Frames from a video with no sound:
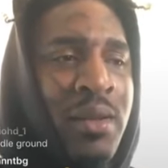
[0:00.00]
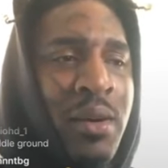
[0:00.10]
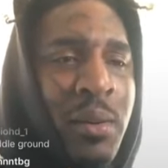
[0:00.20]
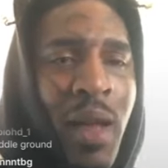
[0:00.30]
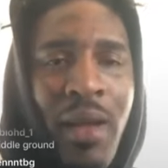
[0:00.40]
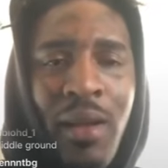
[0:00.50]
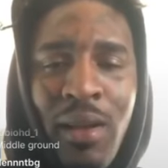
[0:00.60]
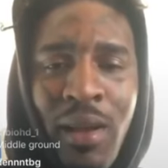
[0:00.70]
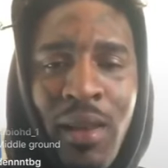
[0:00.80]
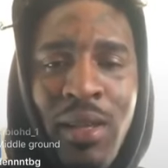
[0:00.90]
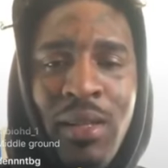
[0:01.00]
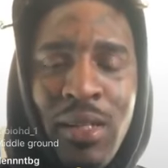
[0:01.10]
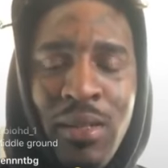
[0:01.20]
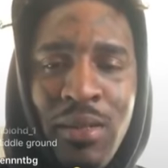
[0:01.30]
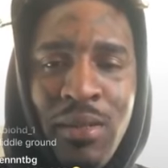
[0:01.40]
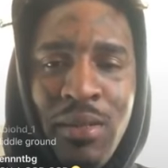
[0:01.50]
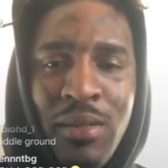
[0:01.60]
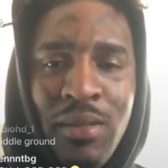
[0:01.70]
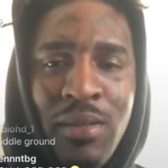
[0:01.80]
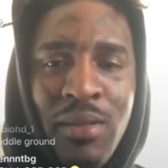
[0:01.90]
I'm like a glitch.
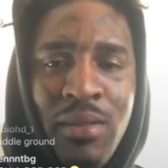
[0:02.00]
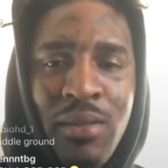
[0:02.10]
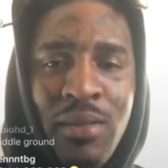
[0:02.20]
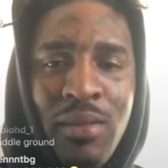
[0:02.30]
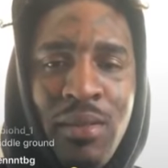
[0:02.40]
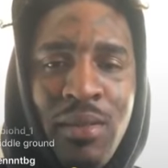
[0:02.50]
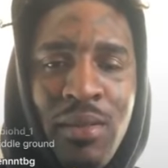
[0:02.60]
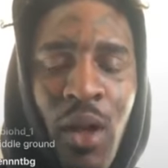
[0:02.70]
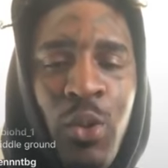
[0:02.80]
Now